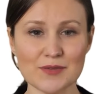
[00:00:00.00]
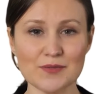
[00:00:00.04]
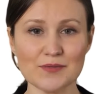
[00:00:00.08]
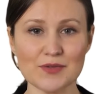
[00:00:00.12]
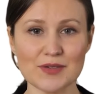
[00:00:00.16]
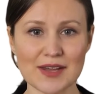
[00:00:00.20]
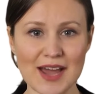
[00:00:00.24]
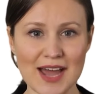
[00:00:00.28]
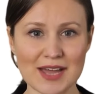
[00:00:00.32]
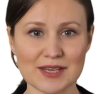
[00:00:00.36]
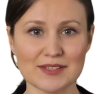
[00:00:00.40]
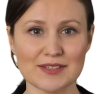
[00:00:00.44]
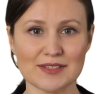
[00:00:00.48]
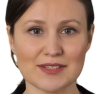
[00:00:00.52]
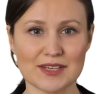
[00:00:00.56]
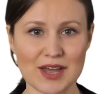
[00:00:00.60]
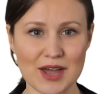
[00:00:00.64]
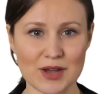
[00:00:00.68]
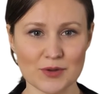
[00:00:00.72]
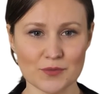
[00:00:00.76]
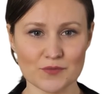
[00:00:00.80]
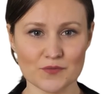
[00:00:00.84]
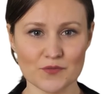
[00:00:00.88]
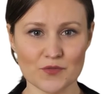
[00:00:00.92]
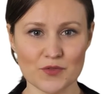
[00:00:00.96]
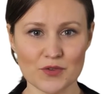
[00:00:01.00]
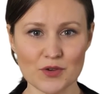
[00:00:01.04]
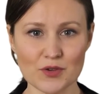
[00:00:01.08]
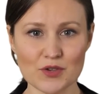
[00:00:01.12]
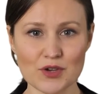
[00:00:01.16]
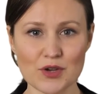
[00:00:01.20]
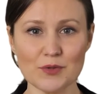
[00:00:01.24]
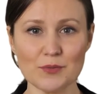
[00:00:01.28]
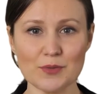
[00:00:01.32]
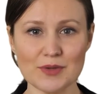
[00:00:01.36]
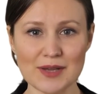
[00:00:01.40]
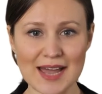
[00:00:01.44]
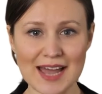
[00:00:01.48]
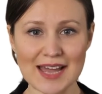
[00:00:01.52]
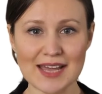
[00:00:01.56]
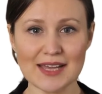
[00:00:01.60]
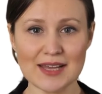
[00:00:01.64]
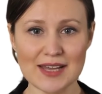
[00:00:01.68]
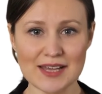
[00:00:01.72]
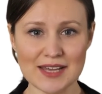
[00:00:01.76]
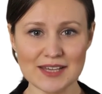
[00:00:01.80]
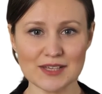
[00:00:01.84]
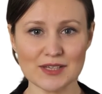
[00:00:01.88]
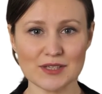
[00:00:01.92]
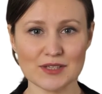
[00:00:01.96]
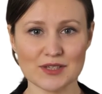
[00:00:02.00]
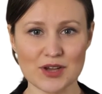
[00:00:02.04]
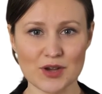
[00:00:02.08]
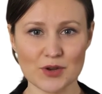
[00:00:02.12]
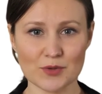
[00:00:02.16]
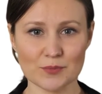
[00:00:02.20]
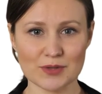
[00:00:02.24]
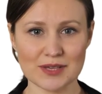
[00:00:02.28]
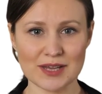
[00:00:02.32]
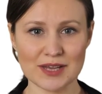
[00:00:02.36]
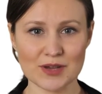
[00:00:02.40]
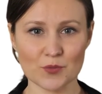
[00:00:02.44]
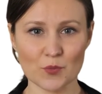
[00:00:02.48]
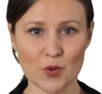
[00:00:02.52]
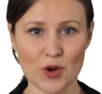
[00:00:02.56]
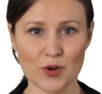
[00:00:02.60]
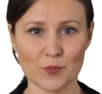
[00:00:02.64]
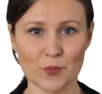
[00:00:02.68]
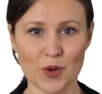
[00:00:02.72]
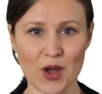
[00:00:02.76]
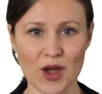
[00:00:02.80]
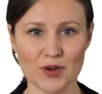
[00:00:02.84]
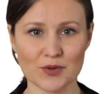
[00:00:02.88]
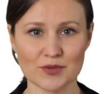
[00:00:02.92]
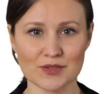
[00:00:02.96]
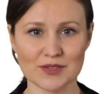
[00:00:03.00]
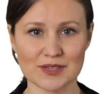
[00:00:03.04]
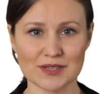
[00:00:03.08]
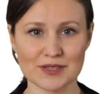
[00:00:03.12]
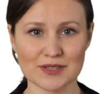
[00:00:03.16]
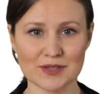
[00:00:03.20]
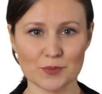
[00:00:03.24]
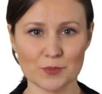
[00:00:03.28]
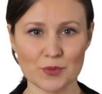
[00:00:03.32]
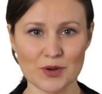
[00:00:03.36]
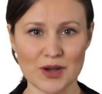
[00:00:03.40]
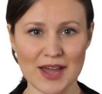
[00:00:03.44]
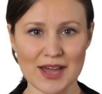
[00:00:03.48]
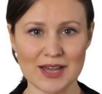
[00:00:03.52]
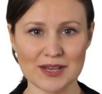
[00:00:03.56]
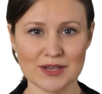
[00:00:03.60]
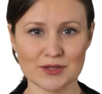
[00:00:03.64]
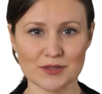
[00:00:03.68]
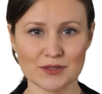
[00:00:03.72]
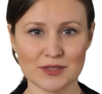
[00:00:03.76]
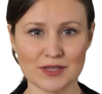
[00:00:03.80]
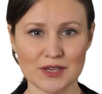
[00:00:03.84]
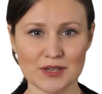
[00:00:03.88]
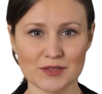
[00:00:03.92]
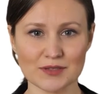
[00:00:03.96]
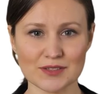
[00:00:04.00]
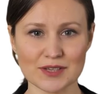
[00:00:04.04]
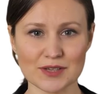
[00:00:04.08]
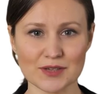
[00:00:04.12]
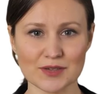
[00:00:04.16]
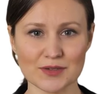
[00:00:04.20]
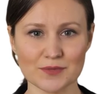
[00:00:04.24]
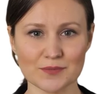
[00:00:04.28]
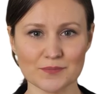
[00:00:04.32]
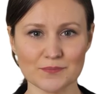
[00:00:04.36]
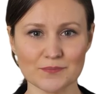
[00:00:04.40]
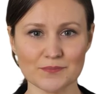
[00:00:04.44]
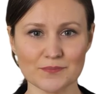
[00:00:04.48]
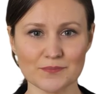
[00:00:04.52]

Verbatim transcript: the next step for the AAA is determining what policies apply to the user.